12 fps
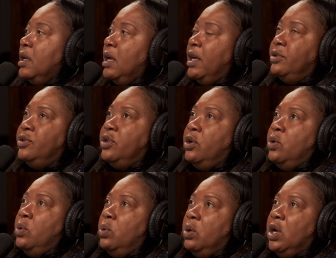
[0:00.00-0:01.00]
And
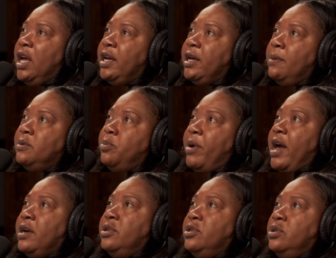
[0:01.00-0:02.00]
so it comes
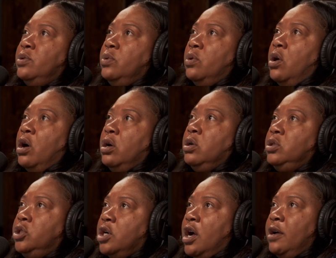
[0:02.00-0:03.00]
back to our
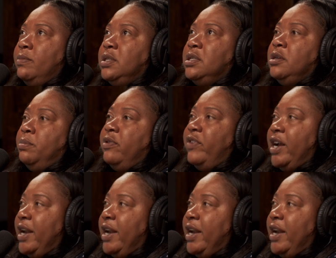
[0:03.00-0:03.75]
job is to provide